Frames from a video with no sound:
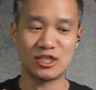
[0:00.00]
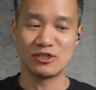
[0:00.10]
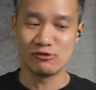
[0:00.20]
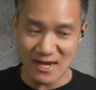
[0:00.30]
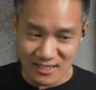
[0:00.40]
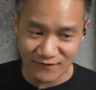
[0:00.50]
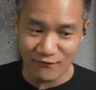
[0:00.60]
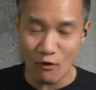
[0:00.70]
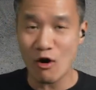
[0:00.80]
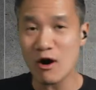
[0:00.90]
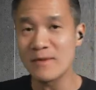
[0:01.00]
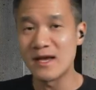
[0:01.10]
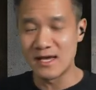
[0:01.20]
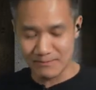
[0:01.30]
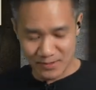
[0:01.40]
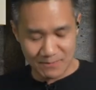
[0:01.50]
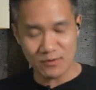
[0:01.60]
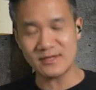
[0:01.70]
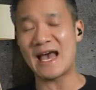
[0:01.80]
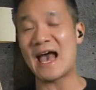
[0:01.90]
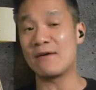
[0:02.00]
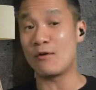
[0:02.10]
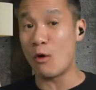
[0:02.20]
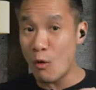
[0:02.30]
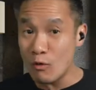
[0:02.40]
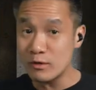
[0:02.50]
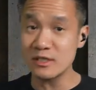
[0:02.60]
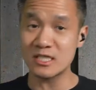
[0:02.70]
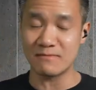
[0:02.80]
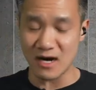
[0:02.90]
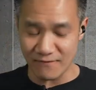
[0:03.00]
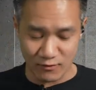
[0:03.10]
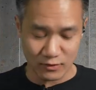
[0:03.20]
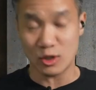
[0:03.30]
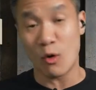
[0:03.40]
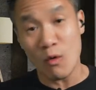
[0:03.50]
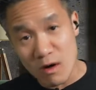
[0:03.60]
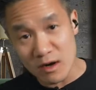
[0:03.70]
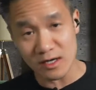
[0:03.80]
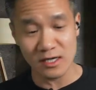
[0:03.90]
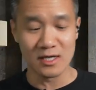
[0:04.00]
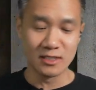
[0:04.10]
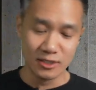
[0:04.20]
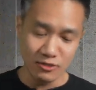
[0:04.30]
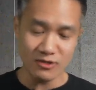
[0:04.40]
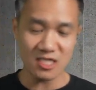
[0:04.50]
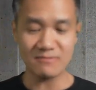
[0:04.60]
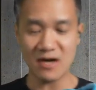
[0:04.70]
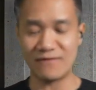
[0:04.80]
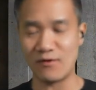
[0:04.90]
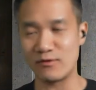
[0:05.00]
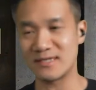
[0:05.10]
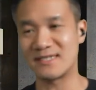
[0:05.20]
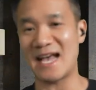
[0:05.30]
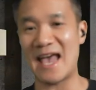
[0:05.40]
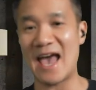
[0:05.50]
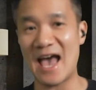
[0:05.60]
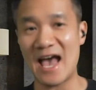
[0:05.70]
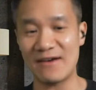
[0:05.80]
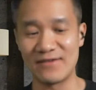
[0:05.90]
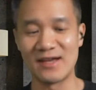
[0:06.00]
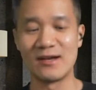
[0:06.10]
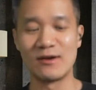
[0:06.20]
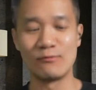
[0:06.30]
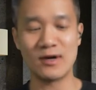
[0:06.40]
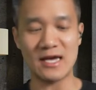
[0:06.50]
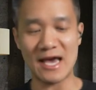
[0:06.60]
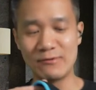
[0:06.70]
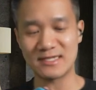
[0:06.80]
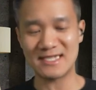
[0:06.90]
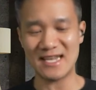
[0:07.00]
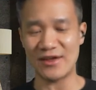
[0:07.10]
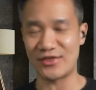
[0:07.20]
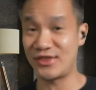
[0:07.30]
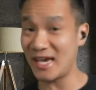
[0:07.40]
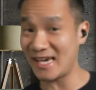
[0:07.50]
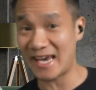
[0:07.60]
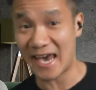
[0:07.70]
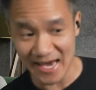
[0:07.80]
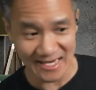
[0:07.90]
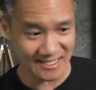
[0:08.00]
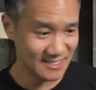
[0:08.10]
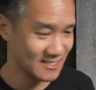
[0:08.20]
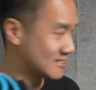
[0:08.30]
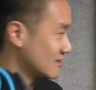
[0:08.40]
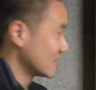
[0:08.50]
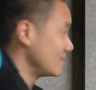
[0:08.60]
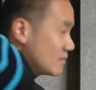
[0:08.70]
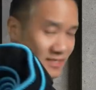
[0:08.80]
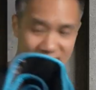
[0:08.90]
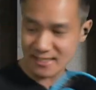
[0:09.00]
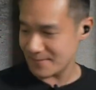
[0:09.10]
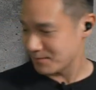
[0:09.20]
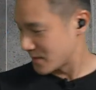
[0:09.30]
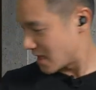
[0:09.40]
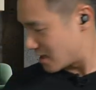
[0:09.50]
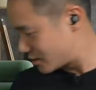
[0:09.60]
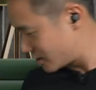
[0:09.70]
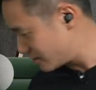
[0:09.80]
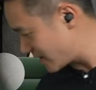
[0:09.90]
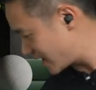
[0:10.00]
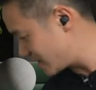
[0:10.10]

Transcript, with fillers: transform people that have older smartphones or newer smartphones that have what I would say a thick case. So give me one second. I'll show you right